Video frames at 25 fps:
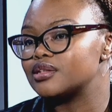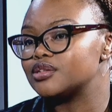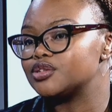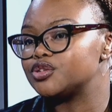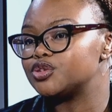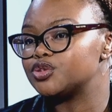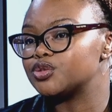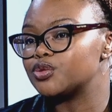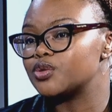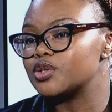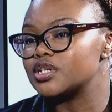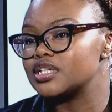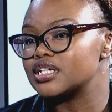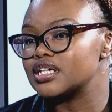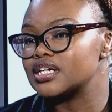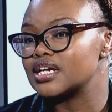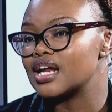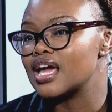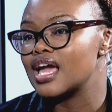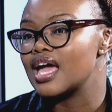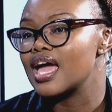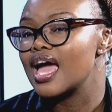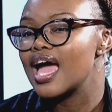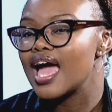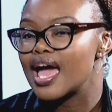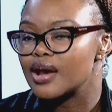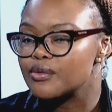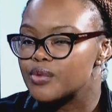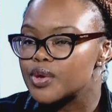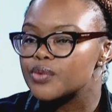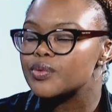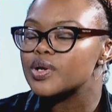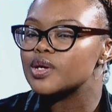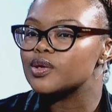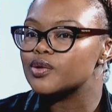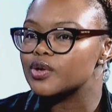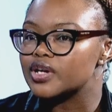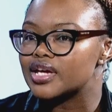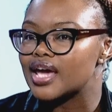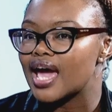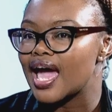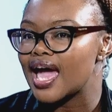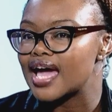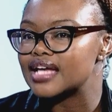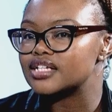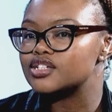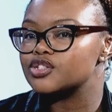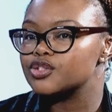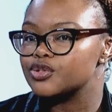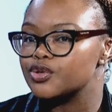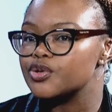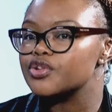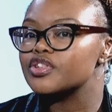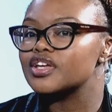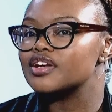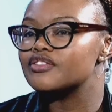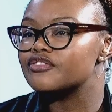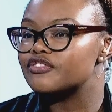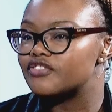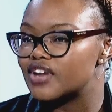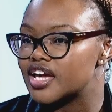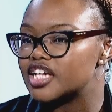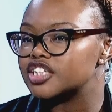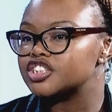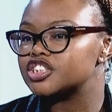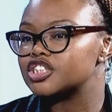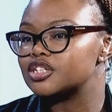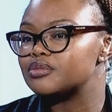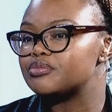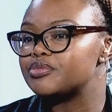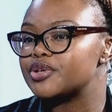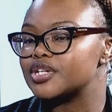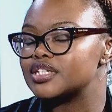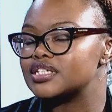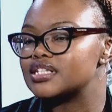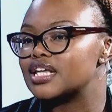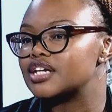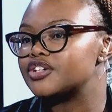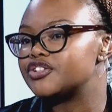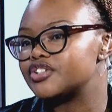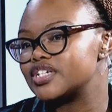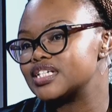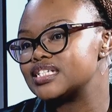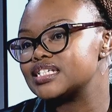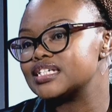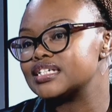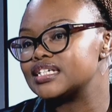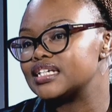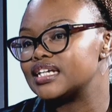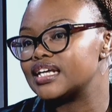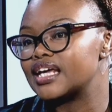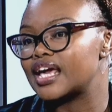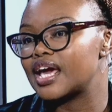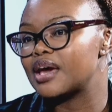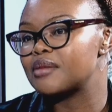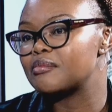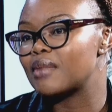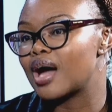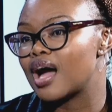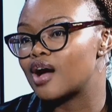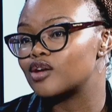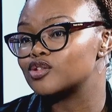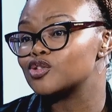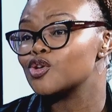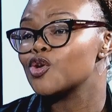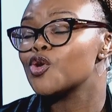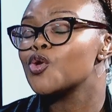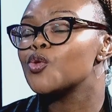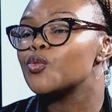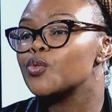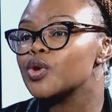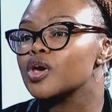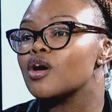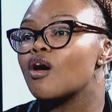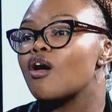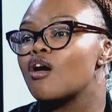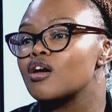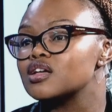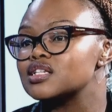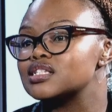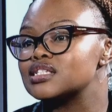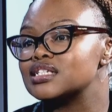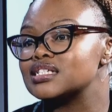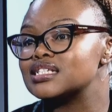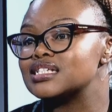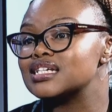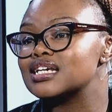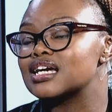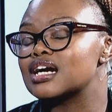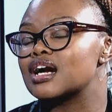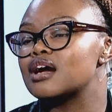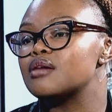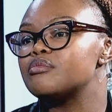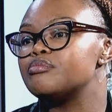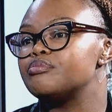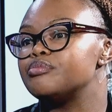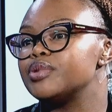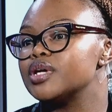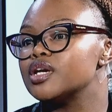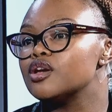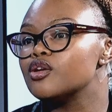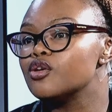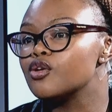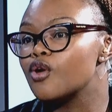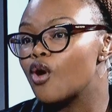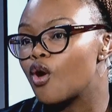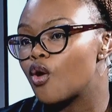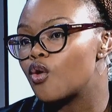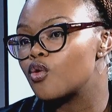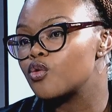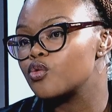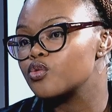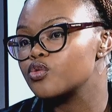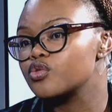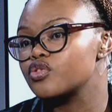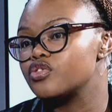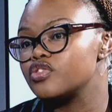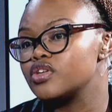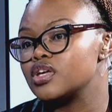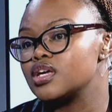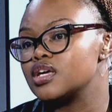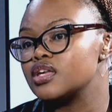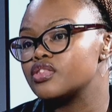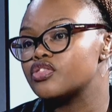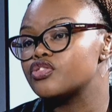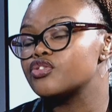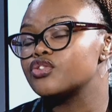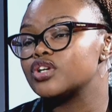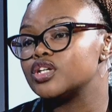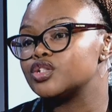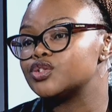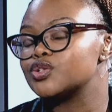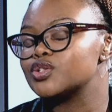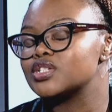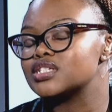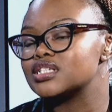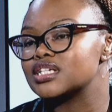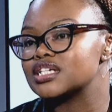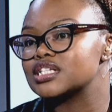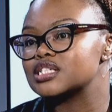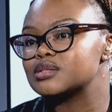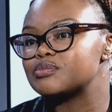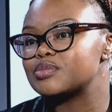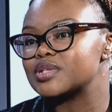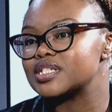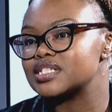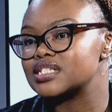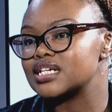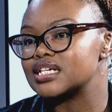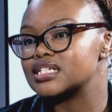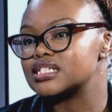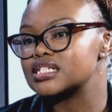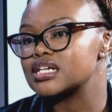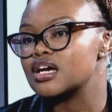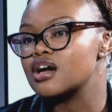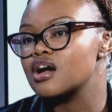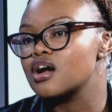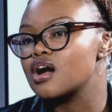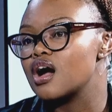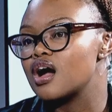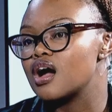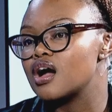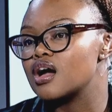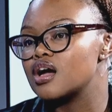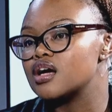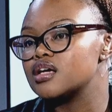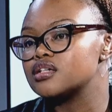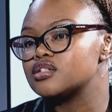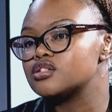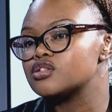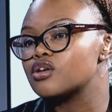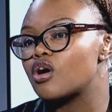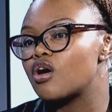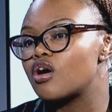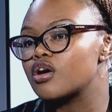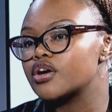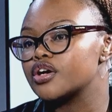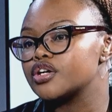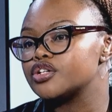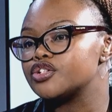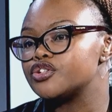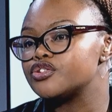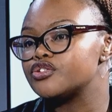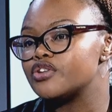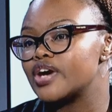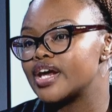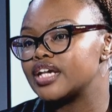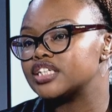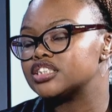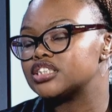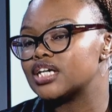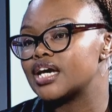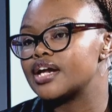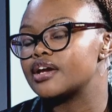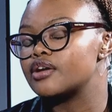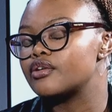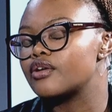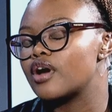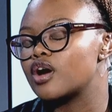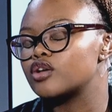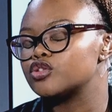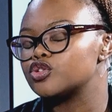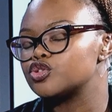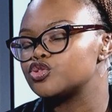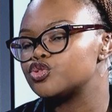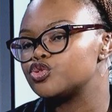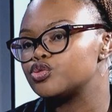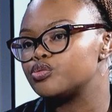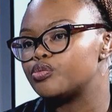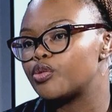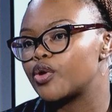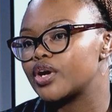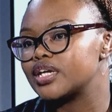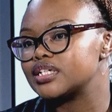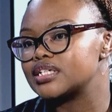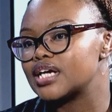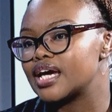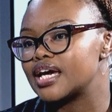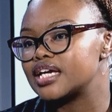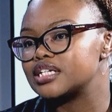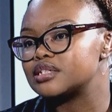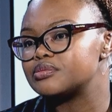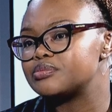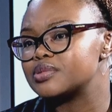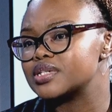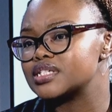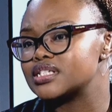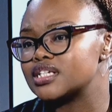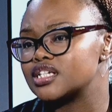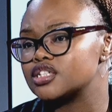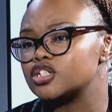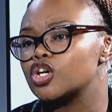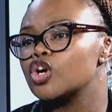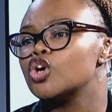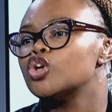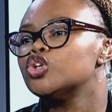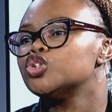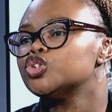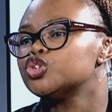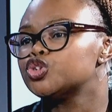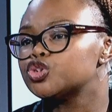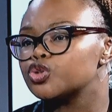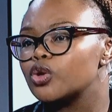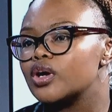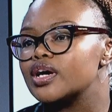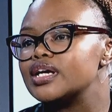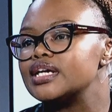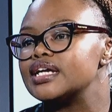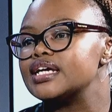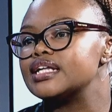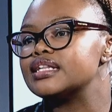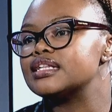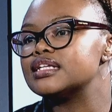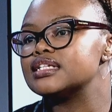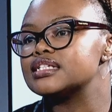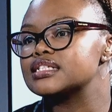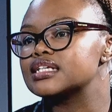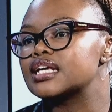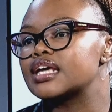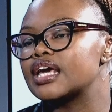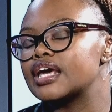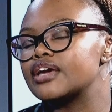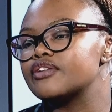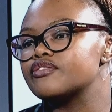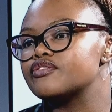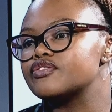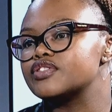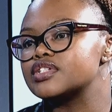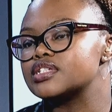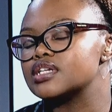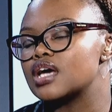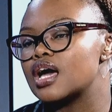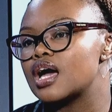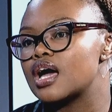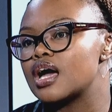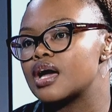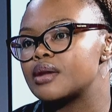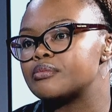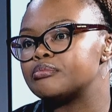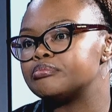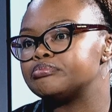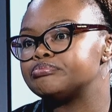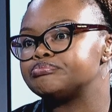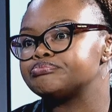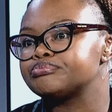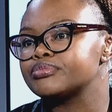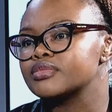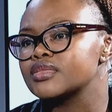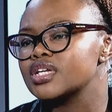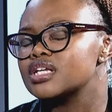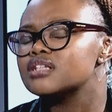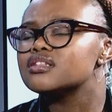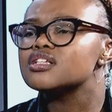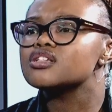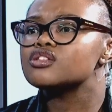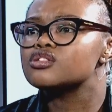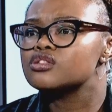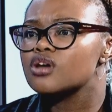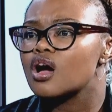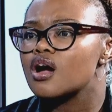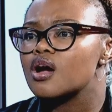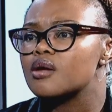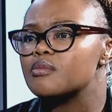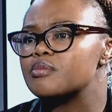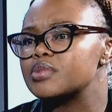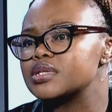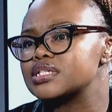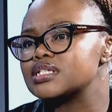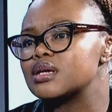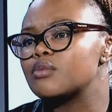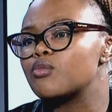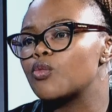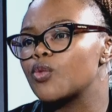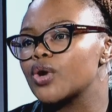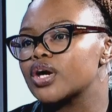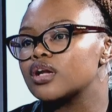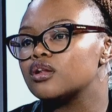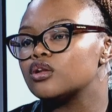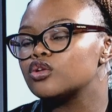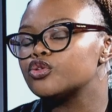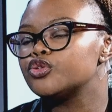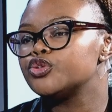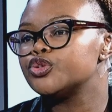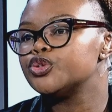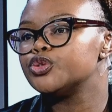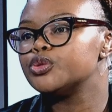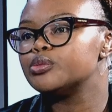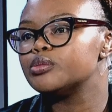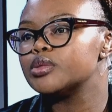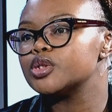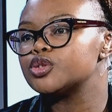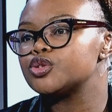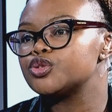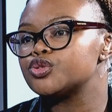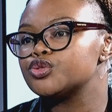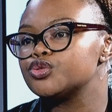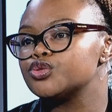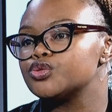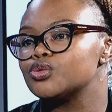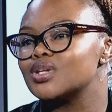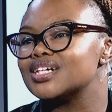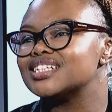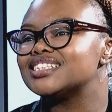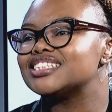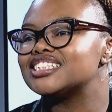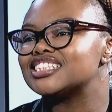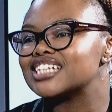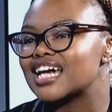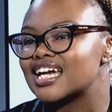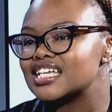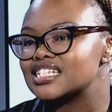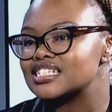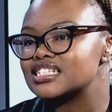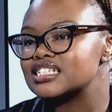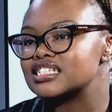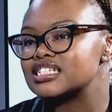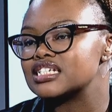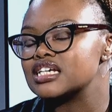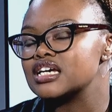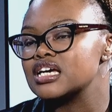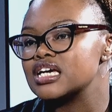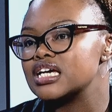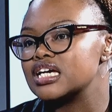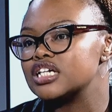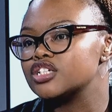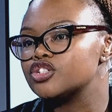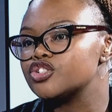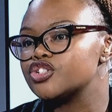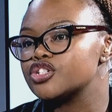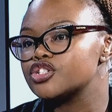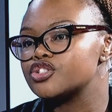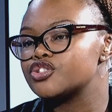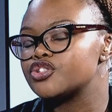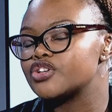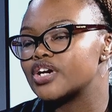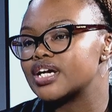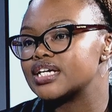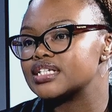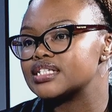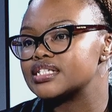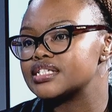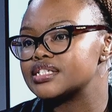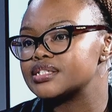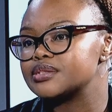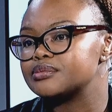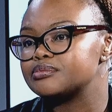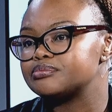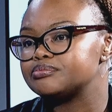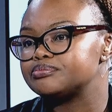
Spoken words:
Jordan. And when we look at, the inflation print that recently came out, we are sitting below the 3 to 6% target range at around 2.8%. Surely this gives the SARB some wiggle room to adjust interest rates.